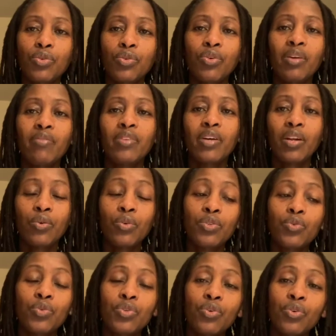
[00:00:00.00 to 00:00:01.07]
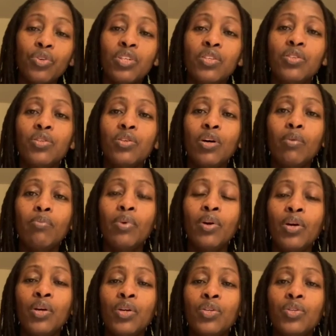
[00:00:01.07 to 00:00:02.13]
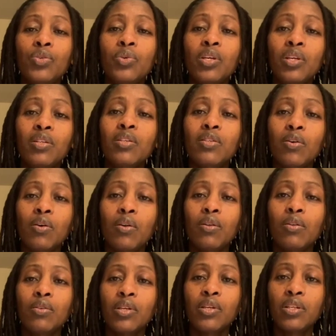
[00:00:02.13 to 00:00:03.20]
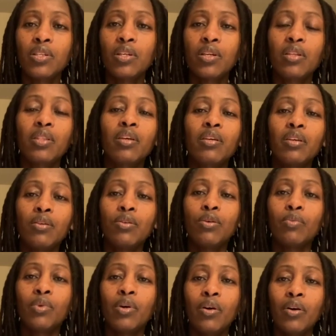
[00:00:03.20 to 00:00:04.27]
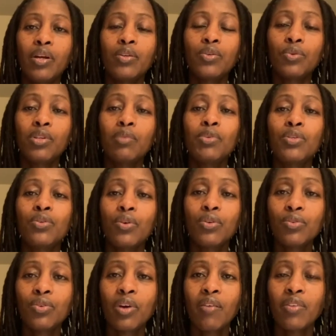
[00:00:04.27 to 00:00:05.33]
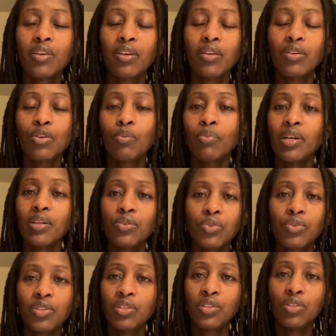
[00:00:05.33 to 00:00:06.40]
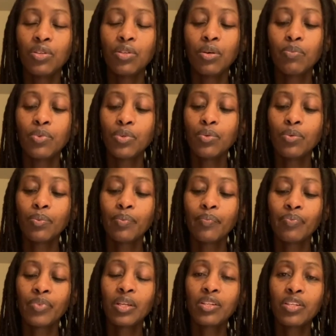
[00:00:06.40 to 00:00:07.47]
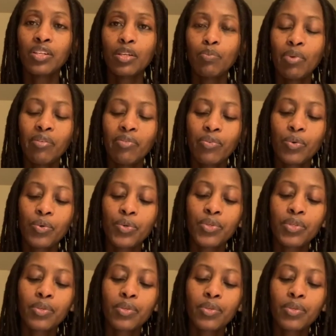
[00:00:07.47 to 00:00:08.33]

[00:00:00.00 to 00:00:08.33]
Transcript: have done, because it was not his job to kill Saul and take the kingdom. God had told him he's going to have the kingdom, but it wasn't his job to take it by force.